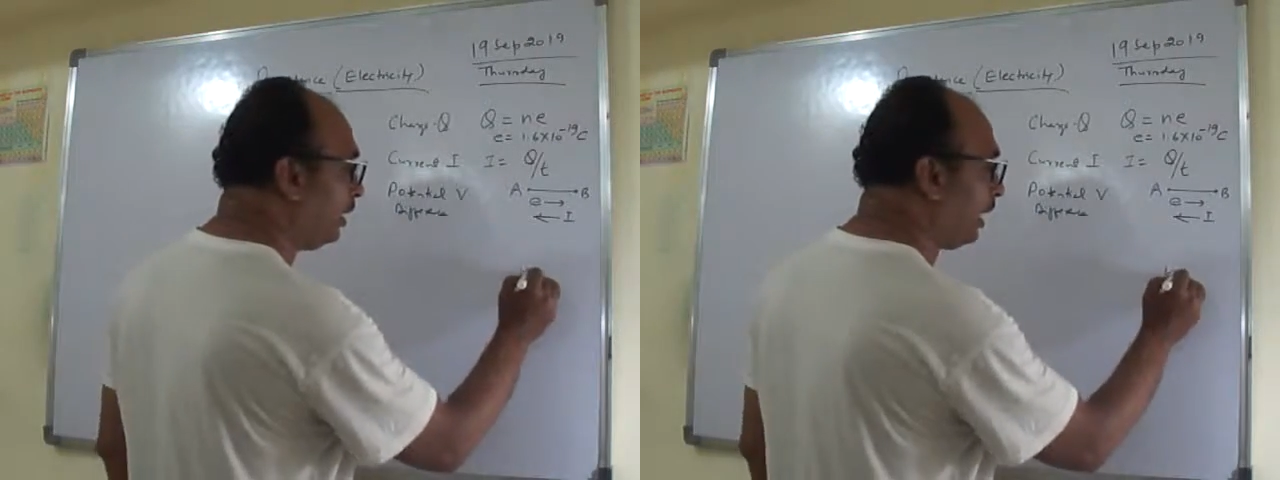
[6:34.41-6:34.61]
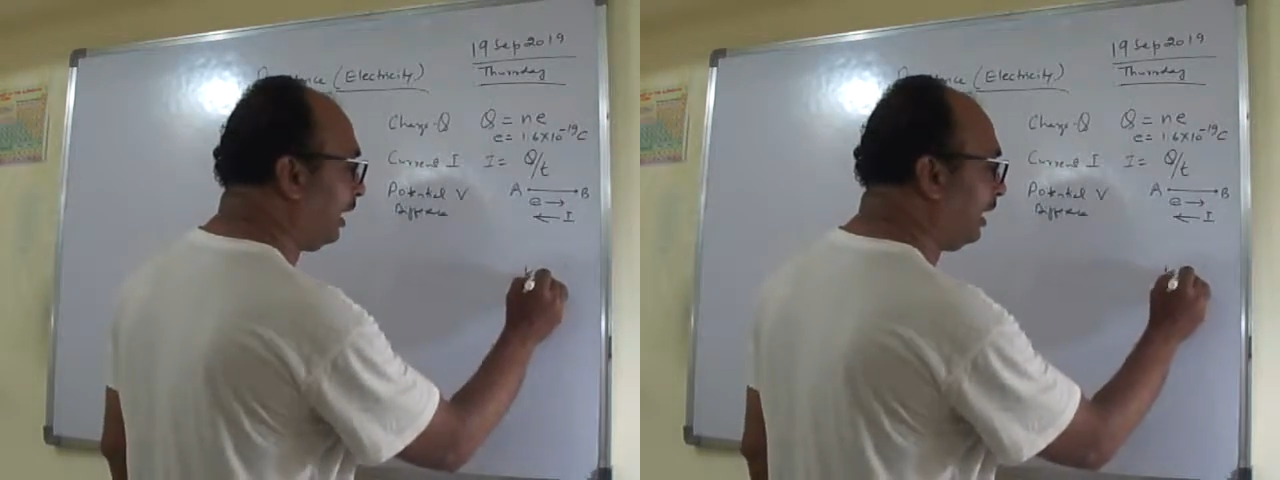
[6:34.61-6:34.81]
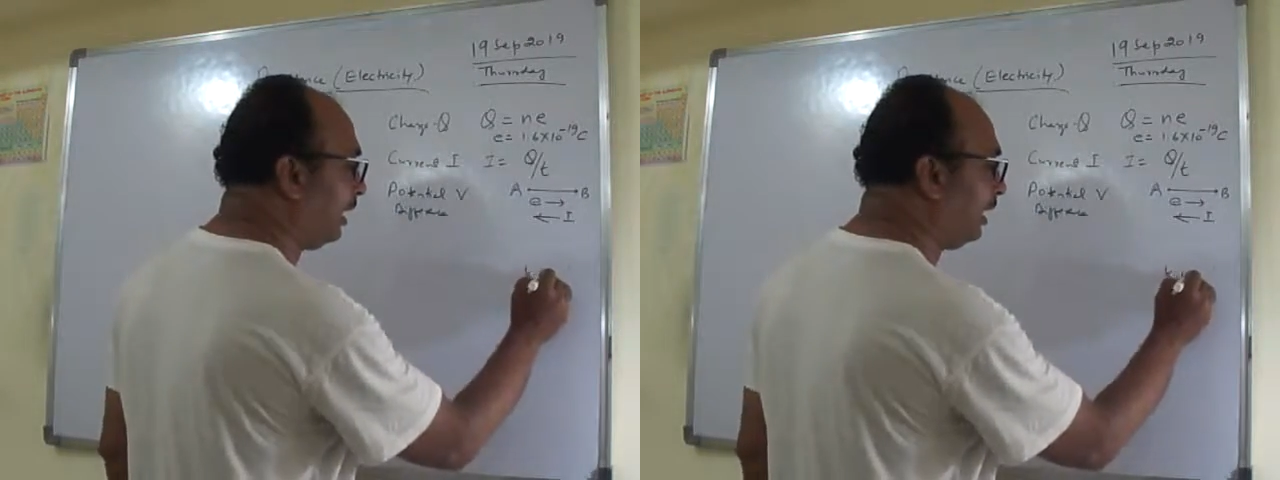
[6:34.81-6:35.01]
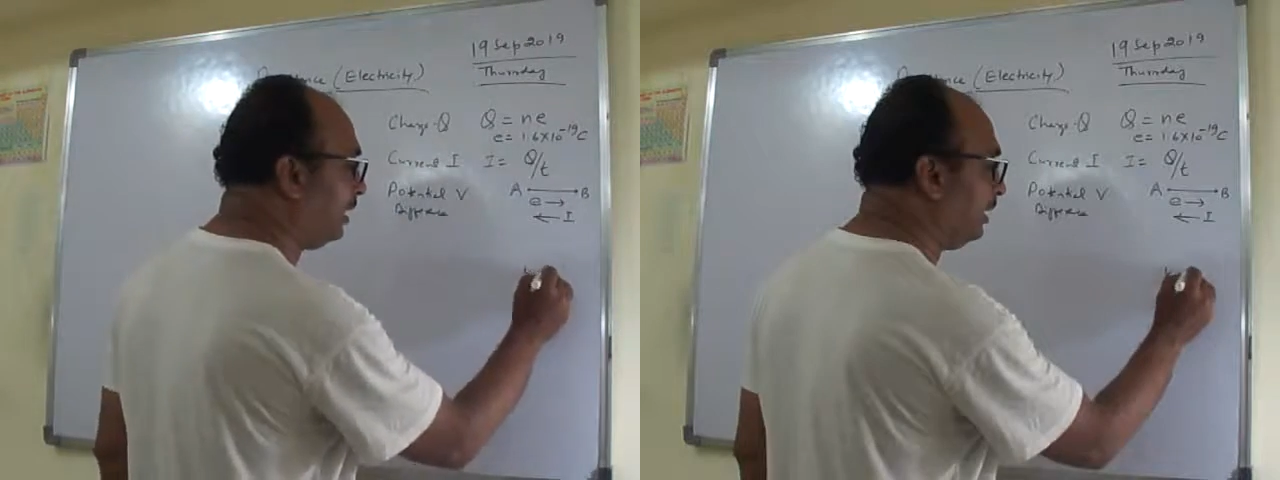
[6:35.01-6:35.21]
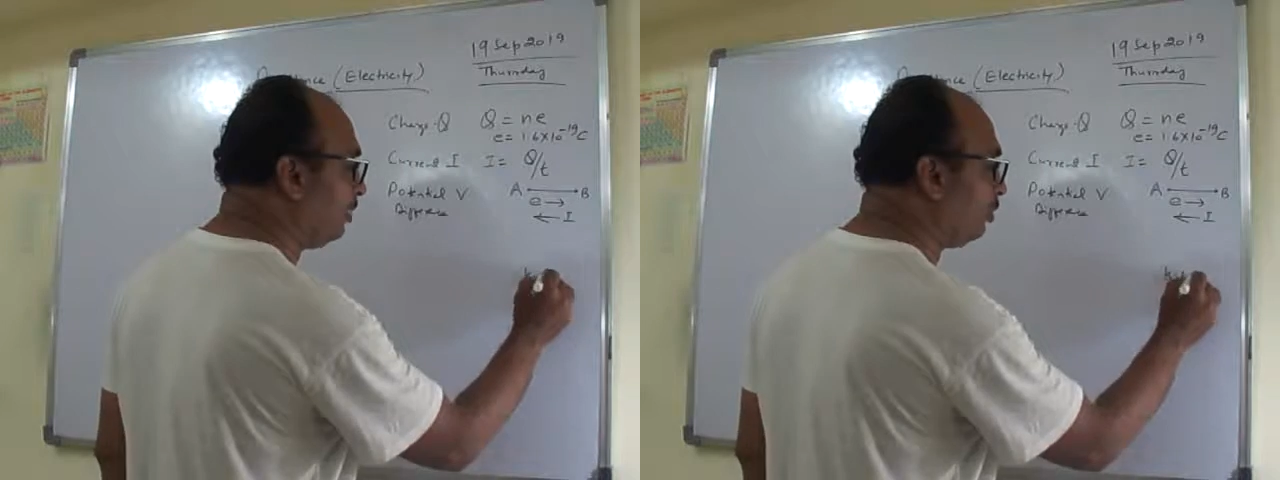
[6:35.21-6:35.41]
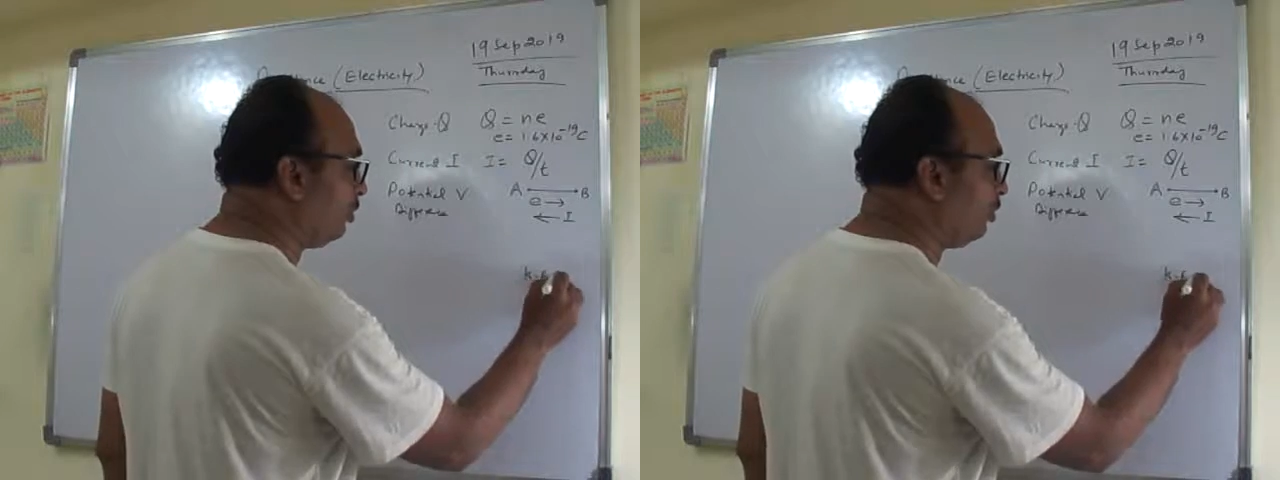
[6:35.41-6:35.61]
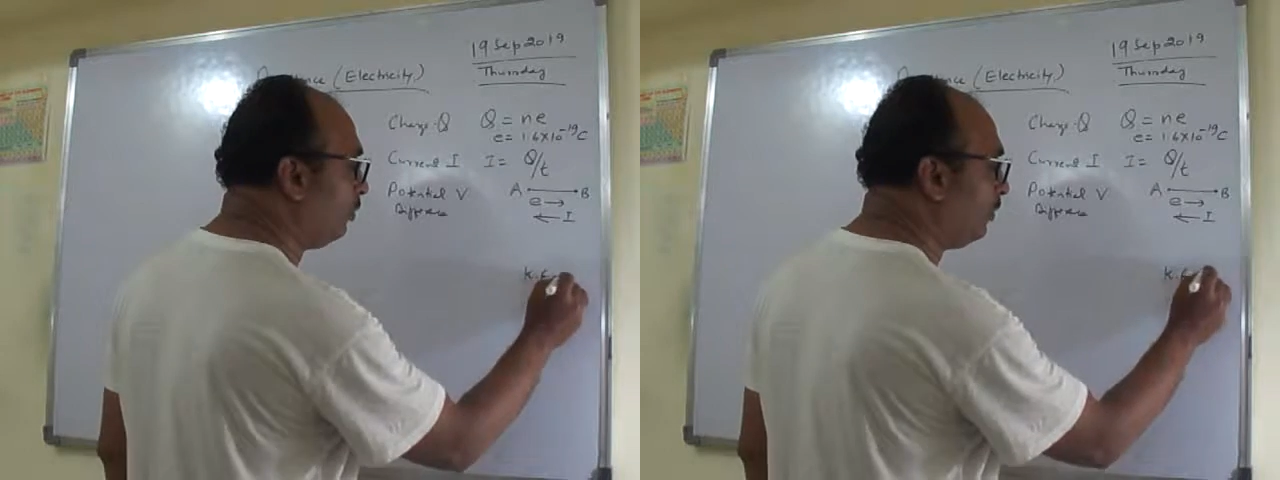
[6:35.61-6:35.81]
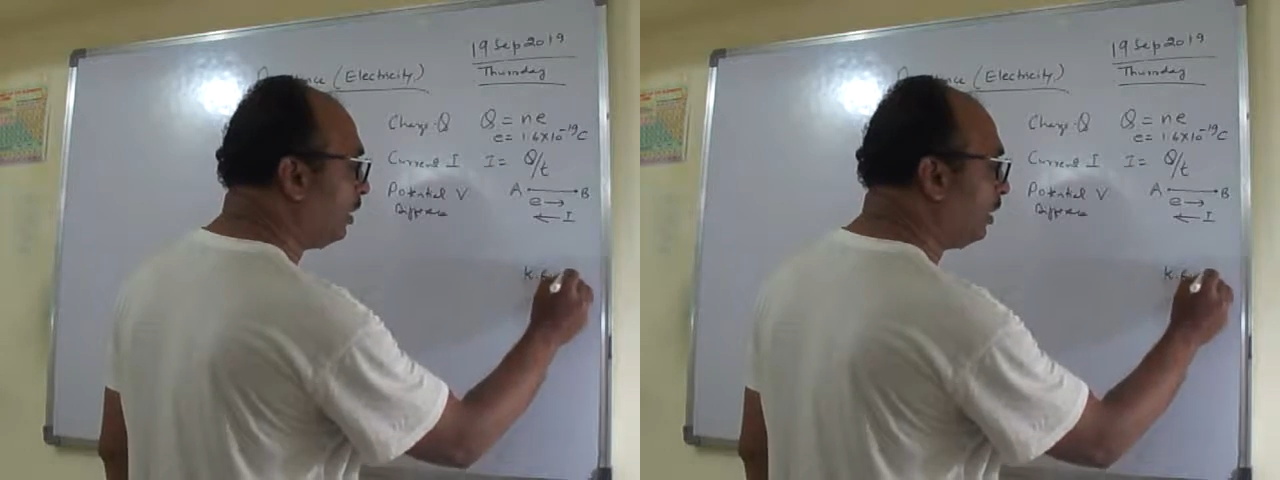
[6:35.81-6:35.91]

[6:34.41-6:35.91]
Kinetic energy is equal to